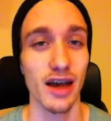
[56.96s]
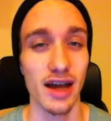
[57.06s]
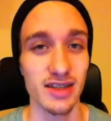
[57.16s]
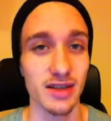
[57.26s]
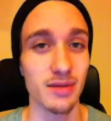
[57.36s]

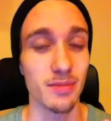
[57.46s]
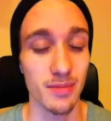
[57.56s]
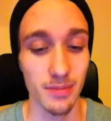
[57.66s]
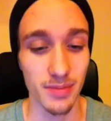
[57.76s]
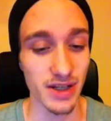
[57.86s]
as a
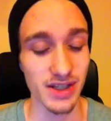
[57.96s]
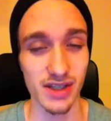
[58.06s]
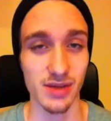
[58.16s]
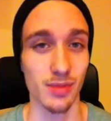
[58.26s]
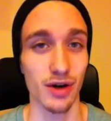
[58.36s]

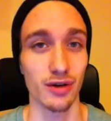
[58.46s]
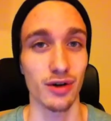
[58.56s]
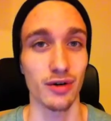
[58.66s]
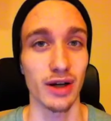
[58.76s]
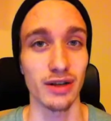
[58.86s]
business model,
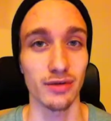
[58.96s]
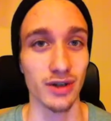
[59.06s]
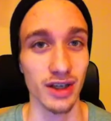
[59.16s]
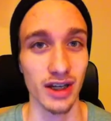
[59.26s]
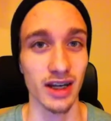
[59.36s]
all right,
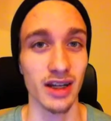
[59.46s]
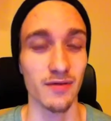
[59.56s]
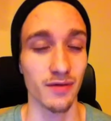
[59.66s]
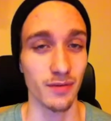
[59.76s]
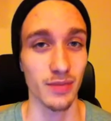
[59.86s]
looking at it
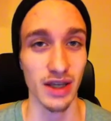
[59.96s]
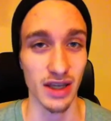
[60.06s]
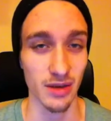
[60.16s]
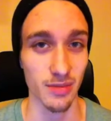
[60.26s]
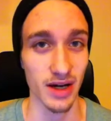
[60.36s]
from
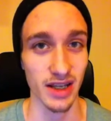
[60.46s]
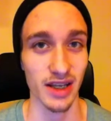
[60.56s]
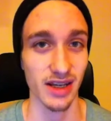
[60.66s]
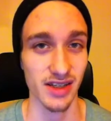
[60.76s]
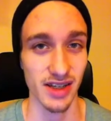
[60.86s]
making money,
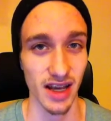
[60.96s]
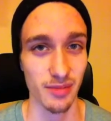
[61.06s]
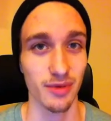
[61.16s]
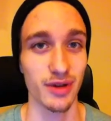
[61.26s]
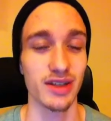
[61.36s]
a
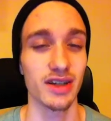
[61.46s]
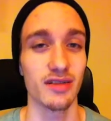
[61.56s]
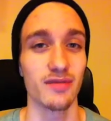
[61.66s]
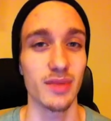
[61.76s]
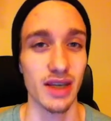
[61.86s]
standpoint
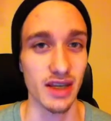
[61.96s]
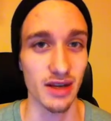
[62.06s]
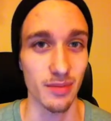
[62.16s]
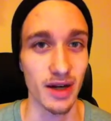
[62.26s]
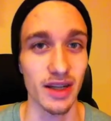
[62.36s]
of
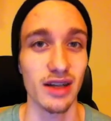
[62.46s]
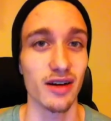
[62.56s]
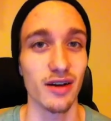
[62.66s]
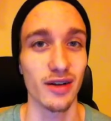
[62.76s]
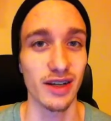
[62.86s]
making money,
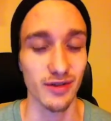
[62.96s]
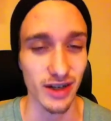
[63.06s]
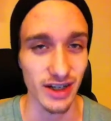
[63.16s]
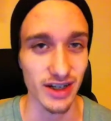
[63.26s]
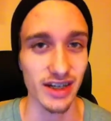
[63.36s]
all right,
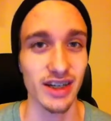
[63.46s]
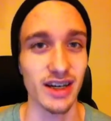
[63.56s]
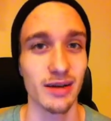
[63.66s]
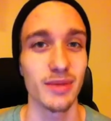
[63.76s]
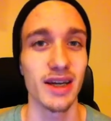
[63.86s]
creating an
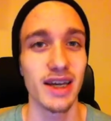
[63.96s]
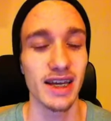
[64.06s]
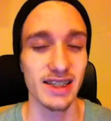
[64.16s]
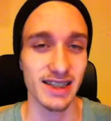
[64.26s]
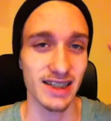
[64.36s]
income,
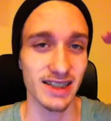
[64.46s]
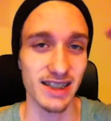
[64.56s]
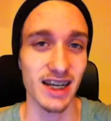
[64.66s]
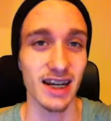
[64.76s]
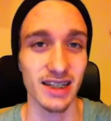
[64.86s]
it's going to
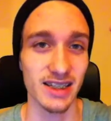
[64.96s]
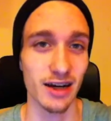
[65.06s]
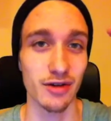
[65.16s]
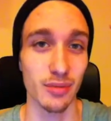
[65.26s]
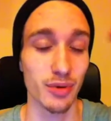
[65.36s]
cut
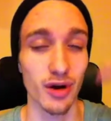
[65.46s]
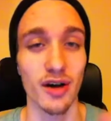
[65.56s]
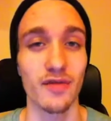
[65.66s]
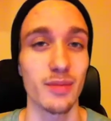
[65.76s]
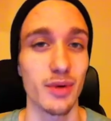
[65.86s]
down your
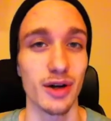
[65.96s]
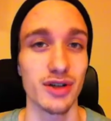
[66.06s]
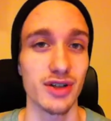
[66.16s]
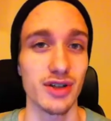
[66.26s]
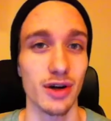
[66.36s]
profit
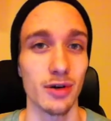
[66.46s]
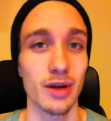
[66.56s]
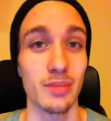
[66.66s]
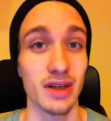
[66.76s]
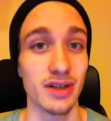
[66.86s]
margins, all
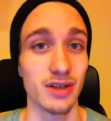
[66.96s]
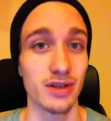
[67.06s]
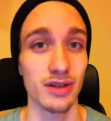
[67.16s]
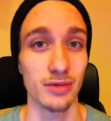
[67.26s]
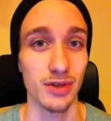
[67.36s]
right, because you're
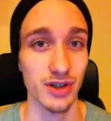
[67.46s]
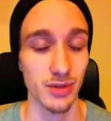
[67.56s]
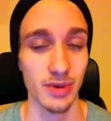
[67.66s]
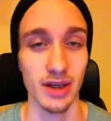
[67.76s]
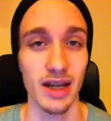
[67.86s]
dealing with
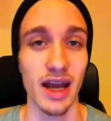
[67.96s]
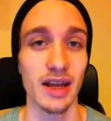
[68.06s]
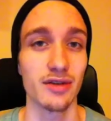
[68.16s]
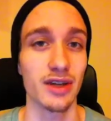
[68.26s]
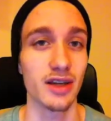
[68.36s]
shipping and
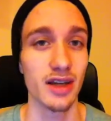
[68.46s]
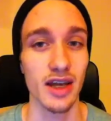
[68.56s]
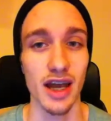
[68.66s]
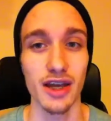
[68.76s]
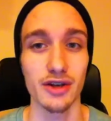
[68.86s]
handling
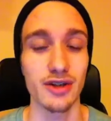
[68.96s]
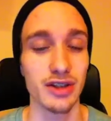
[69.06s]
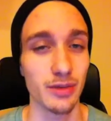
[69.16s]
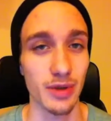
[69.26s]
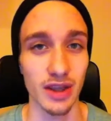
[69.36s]
and you're
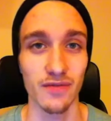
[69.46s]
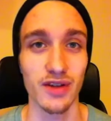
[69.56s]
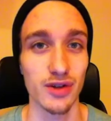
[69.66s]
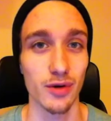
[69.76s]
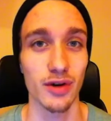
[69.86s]
dealing with
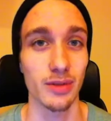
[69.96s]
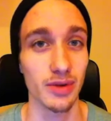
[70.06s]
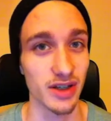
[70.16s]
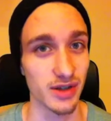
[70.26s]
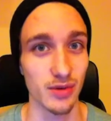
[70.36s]
inventory, a
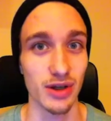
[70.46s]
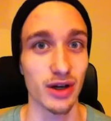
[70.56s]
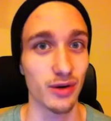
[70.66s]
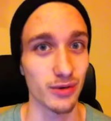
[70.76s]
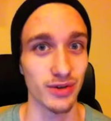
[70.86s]
place where you got
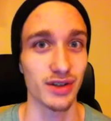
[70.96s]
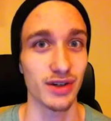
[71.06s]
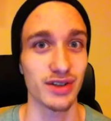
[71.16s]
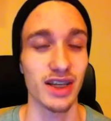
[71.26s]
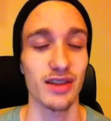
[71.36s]
to hold it
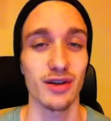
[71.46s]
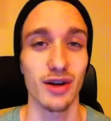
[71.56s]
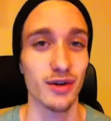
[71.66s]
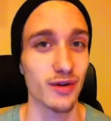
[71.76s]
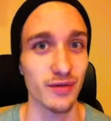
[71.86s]
all together.
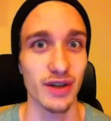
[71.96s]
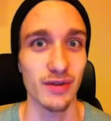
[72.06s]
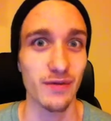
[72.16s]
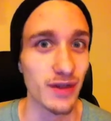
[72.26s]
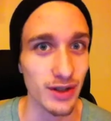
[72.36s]
Not all of it
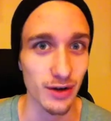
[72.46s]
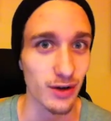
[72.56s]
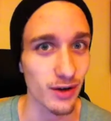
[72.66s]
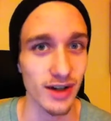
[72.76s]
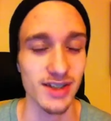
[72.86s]
can fit in your
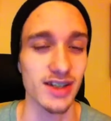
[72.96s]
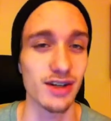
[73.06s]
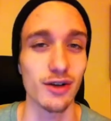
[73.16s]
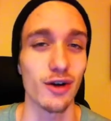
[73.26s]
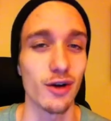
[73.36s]
closet
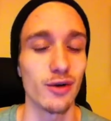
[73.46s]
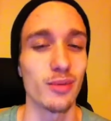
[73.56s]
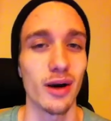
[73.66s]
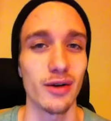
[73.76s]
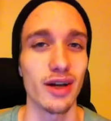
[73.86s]
in your home,
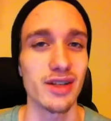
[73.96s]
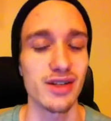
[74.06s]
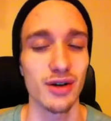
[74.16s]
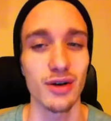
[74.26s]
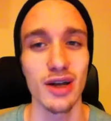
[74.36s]
all right.
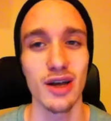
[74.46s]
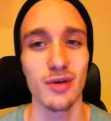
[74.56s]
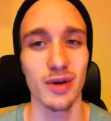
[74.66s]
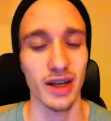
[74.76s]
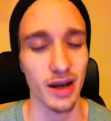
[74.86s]
So
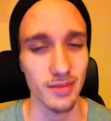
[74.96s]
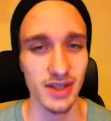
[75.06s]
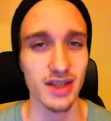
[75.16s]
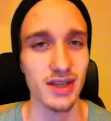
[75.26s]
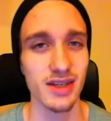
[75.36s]
when it comes
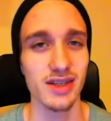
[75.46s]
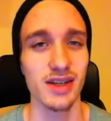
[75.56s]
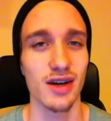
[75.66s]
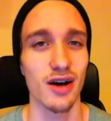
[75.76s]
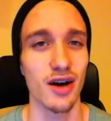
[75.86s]
to this,
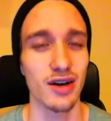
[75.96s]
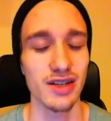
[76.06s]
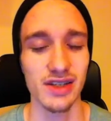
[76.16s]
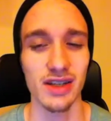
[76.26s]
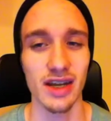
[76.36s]

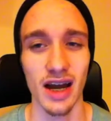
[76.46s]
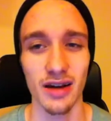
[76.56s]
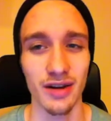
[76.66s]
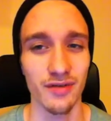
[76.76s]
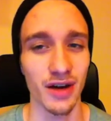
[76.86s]
honestly,
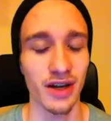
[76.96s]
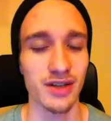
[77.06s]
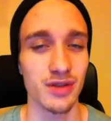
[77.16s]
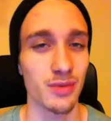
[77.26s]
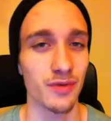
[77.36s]
I'd
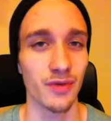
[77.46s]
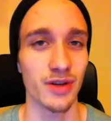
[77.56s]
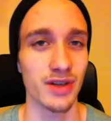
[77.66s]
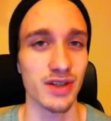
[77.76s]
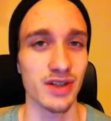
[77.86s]
advise you before
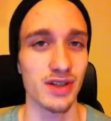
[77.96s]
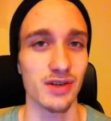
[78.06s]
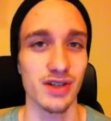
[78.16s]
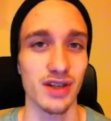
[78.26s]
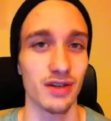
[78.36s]
you
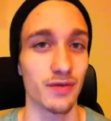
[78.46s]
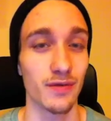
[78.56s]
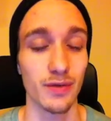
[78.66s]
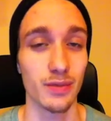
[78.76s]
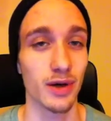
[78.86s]
consider selling
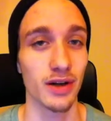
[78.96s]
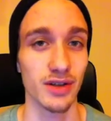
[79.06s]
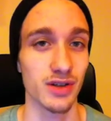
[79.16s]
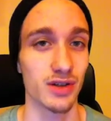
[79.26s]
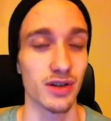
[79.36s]
food
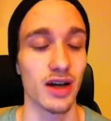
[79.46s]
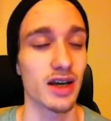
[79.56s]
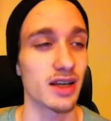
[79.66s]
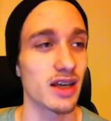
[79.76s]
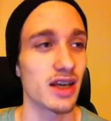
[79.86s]
products
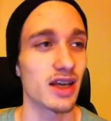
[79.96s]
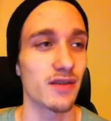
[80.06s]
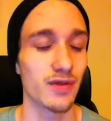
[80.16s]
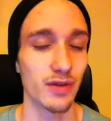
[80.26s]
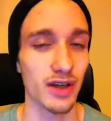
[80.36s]
online
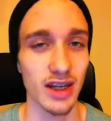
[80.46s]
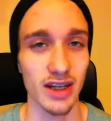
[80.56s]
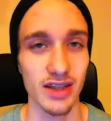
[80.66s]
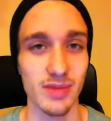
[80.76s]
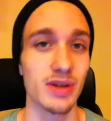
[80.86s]
if you're looking
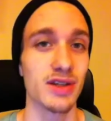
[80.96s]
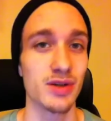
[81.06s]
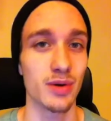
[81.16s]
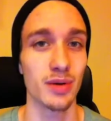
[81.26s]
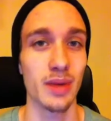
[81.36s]
at this because
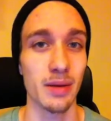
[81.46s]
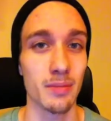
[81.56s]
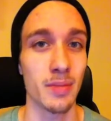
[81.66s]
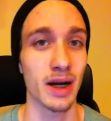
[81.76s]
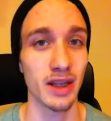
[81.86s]
you want to make
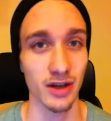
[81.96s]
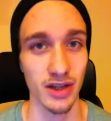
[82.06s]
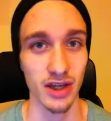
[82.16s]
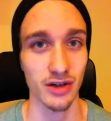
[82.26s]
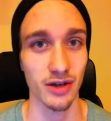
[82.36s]
money on
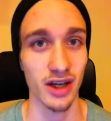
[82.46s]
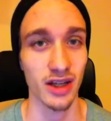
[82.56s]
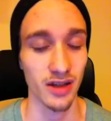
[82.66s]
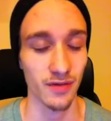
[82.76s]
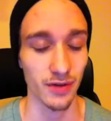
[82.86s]
the internet,
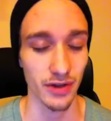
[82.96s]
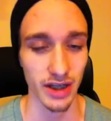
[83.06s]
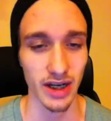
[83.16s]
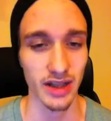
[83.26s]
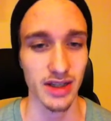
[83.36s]
if you're
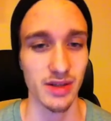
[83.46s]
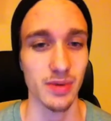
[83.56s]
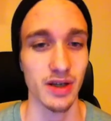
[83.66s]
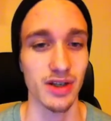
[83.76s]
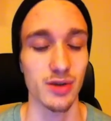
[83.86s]
looking at this
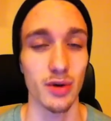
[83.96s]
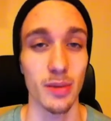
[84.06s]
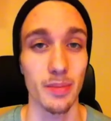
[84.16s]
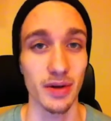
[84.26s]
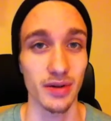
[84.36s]
because you want to
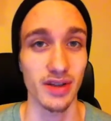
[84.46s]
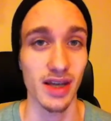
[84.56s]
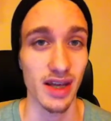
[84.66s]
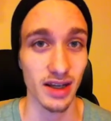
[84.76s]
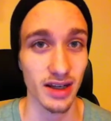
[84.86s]
build an
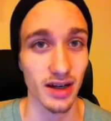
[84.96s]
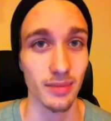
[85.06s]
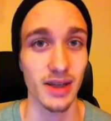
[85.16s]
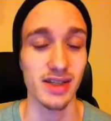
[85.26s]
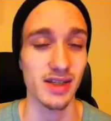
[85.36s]

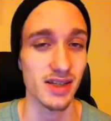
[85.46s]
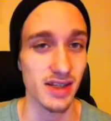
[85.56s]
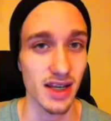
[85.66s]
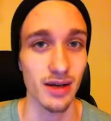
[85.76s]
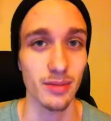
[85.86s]
income that's
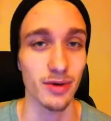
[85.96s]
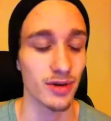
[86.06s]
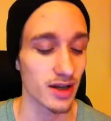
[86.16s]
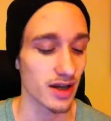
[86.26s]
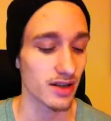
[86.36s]

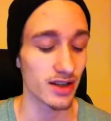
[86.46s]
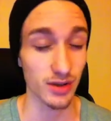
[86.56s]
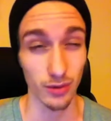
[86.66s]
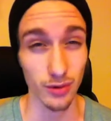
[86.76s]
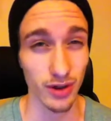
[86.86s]
sustainable, that's
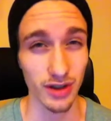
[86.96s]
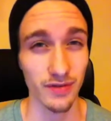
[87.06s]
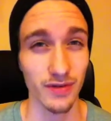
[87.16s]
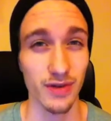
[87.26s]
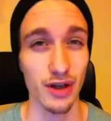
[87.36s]
lucrative,
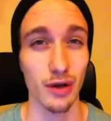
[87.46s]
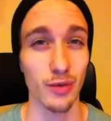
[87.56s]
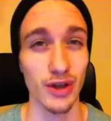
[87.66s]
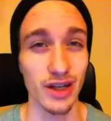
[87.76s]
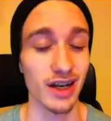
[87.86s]
you know,
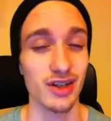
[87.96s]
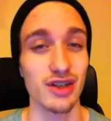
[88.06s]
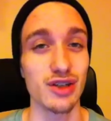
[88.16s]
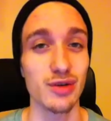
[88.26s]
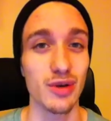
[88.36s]
where you can actually
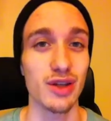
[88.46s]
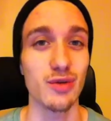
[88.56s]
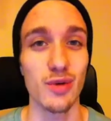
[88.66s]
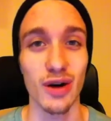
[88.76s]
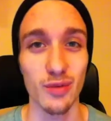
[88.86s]
do what you
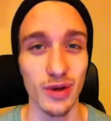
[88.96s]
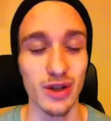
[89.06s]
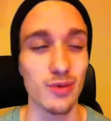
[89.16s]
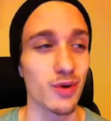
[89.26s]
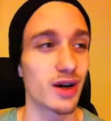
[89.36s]
want when
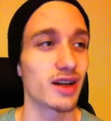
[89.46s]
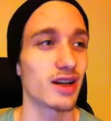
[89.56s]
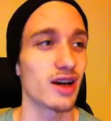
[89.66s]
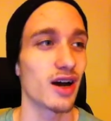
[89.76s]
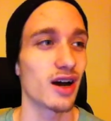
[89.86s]
you want,
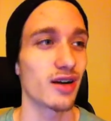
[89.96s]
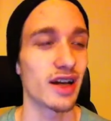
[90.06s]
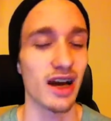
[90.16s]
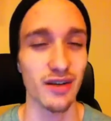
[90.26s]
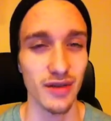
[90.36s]
all
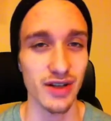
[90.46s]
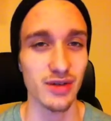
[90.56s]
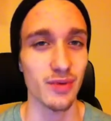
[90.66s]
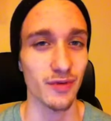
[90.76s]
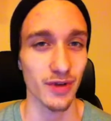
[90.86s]
right, I'd advise you
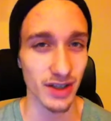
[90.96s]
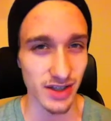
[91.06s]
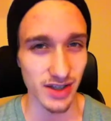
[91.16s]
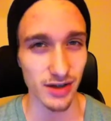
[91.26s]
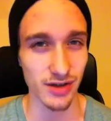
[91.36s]
before you
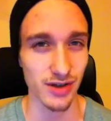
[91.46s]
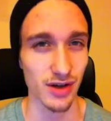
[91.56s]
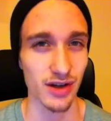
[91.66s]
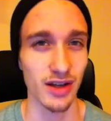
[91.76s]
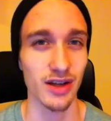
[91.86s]
consider
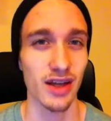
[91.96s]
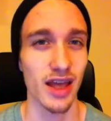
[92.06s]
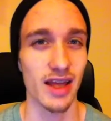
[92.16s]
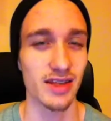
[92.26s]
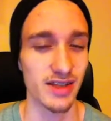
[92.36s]
starting
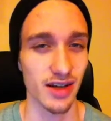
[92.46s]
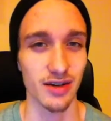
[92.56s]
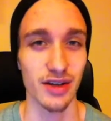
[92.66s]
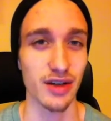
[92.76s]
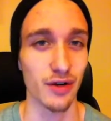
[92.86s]
and
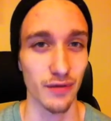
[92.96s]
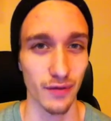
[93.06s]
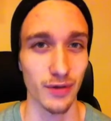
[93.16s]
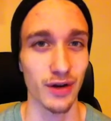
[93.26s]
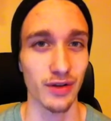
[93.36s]
selling, you know,
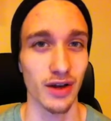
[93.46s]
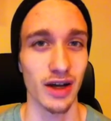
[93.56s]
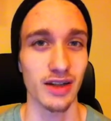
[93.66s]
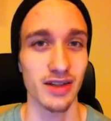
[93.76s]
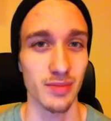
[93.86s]
food
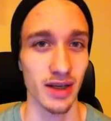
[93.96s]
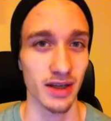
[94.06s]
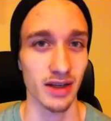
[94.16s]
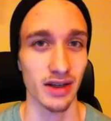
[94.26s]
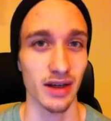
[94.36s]
online to make
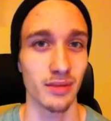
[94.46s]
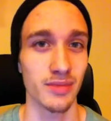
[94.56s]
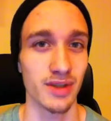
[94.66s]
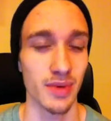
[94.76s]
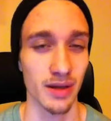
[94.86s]
an income,
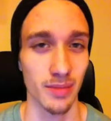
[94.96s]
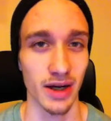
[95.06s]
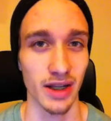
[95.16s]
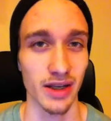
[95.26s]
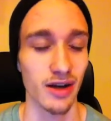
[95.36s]
to make
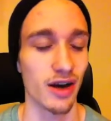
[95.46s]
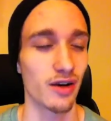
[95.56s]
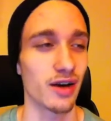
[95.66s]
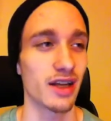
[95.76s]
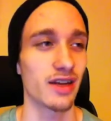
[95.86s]
money, all right?